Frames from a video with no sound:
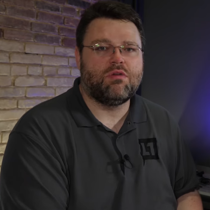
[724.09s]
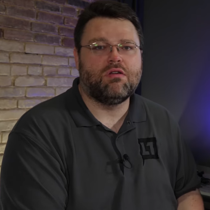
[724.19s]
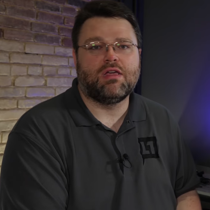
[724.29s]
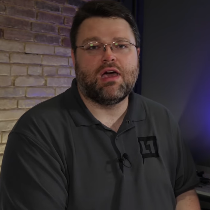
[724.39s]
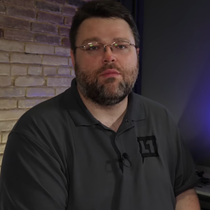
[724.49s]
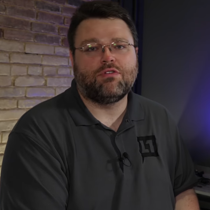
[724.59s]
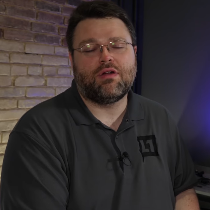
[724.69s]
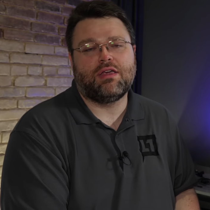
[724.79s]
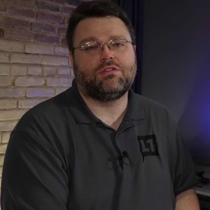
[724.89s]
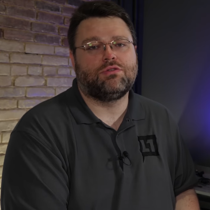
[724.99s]
community and we'll
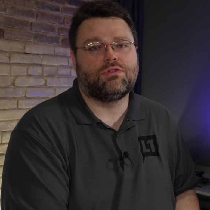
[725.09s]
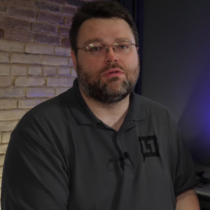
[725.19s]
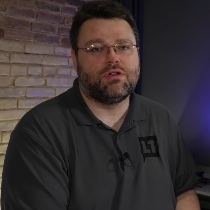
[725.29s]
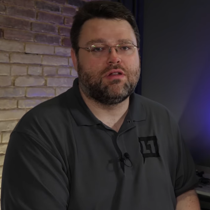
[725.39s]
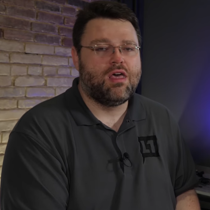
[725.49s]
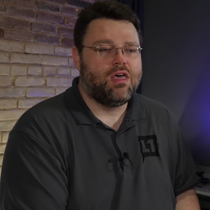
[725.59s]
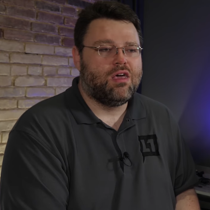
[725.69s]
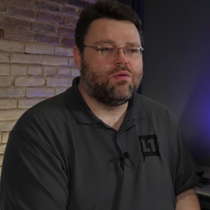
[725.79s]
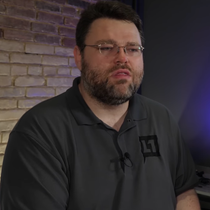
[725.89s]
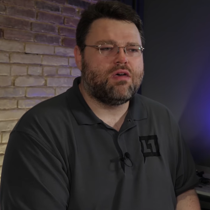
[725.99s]
try to get you sorted
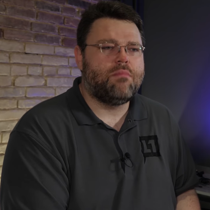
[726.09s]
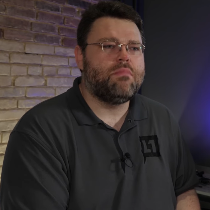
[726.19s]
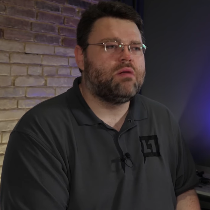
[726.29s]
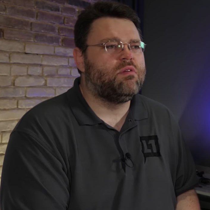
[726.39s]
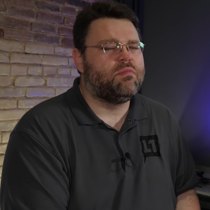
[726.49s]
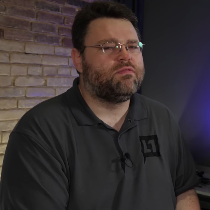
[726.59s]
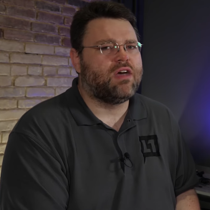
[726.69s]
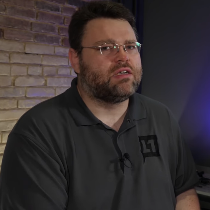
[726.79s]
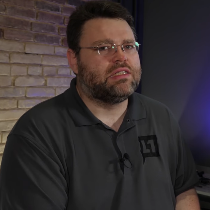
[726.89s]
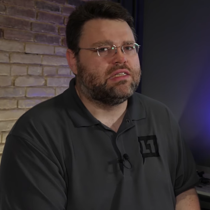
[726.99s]
with a minimum of
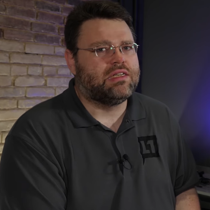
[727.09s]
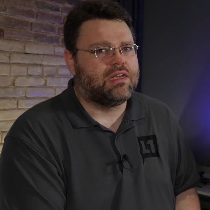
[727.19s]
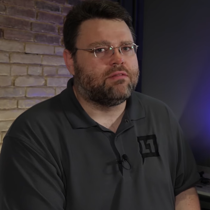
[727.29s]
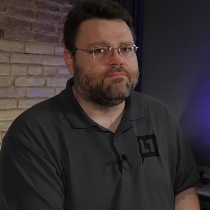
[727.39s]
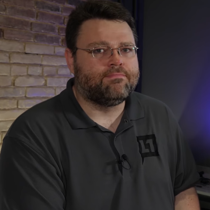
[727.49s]
toxicity.